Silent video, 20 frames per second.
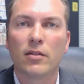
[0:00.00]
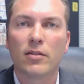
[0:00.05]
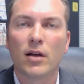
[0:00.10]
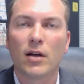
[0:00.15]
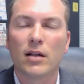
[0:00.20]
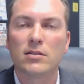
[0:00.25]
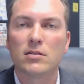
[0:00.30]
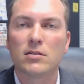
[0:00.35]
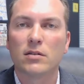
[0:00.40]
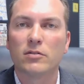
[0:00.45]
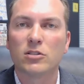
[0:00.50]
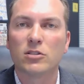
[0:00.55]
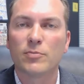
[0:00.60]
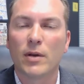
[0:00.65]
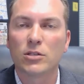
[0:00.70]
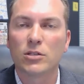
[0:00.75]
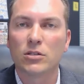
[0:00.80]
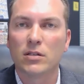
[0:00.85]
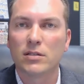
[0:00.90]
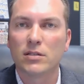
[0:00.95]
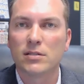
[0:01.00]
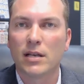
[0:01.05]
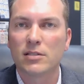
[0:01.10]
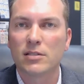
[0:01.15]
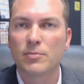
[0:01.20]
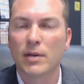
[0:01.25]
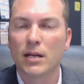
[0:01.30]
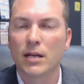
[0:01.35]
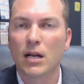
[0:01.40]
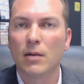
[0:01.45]
thoughts of a special
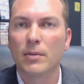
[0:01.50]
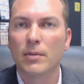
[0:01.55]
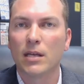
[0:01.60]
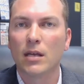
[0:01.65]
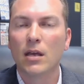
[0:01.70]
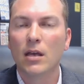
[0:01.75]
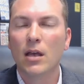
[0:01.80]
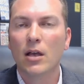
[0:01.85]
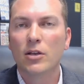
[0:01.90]
assessment coming.